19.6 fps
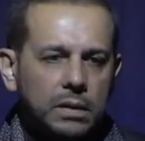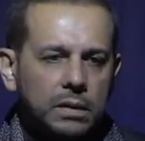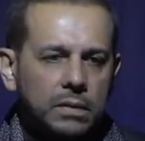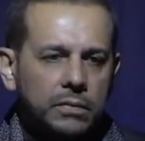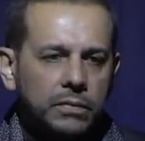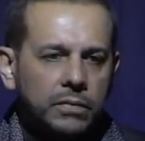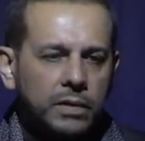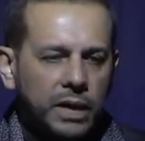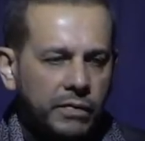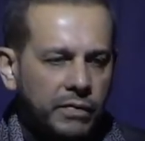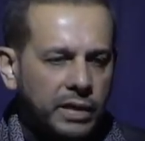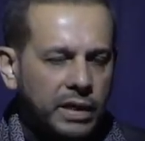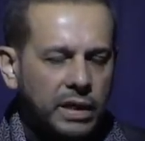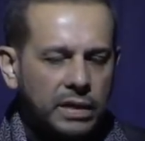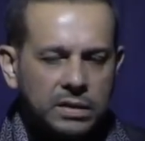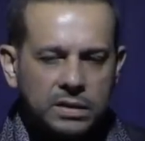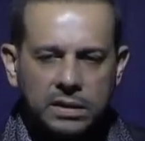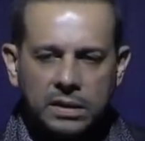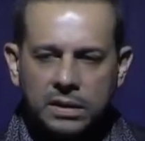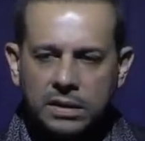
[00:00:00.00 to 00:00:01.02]
for giving
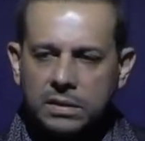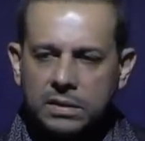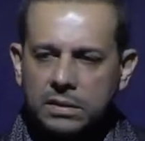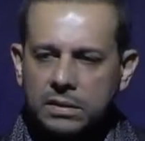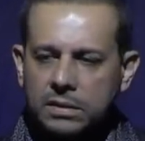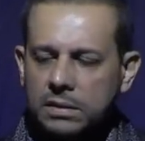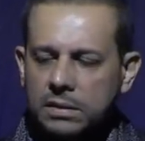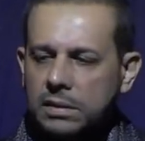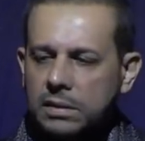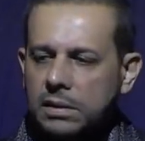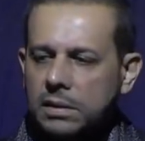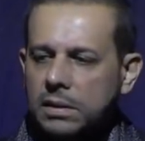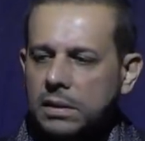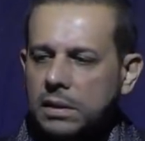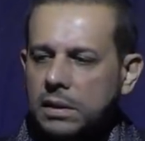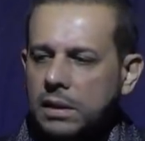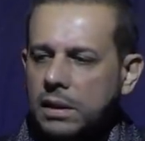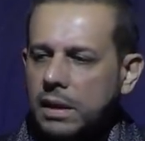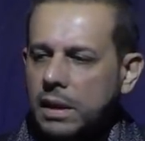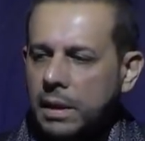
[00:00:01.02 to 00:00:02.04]
us this
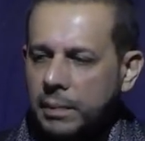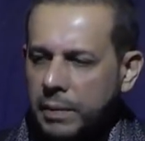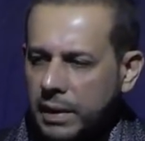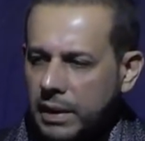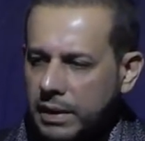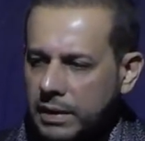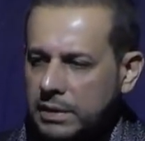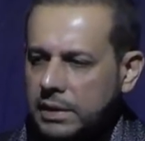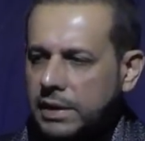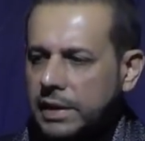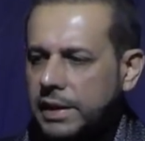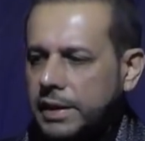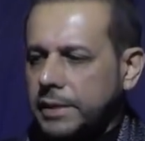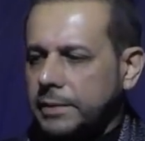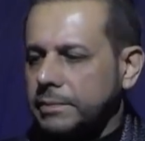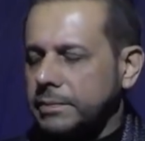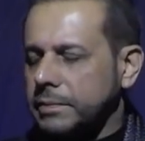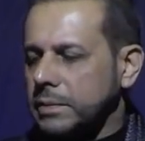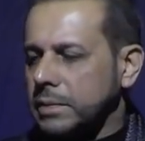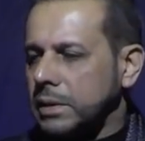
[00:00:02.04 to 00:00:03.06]
ability
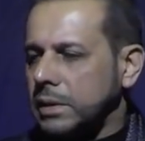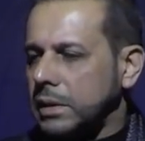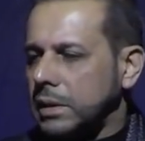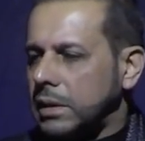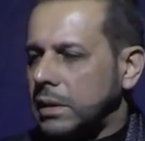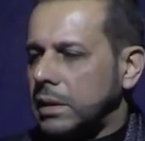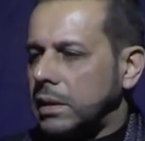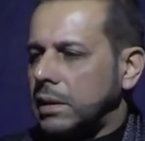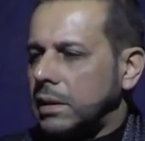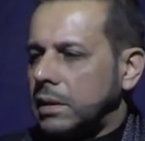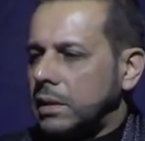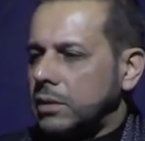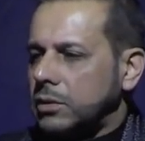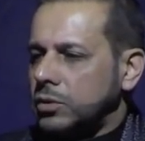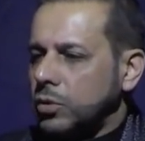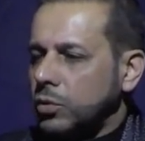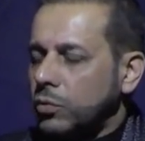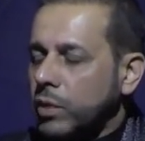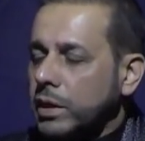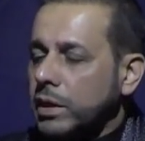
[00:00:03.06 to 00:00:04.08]

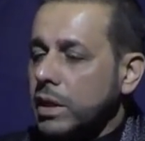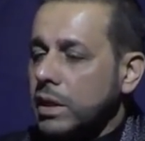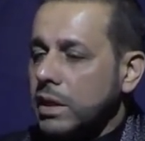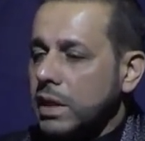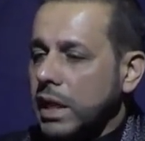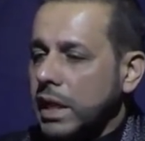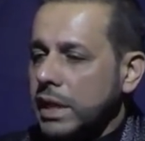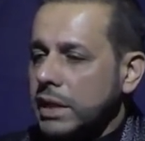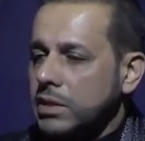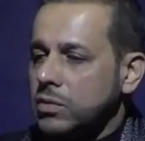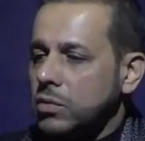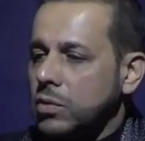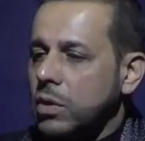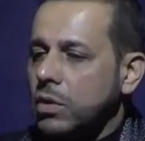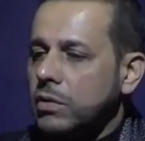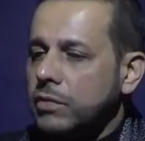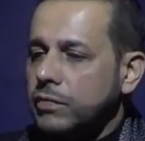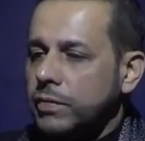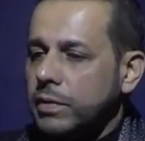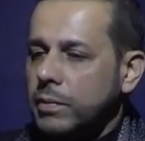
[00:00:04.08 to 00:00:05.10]
to recognize
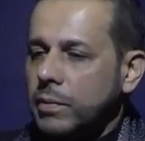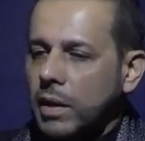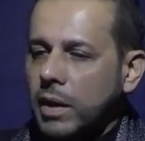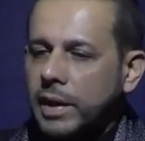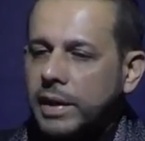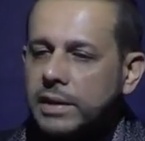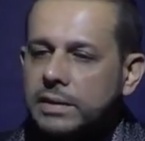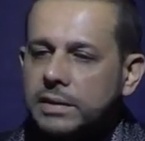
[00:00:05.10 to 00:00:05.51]
wrong from right,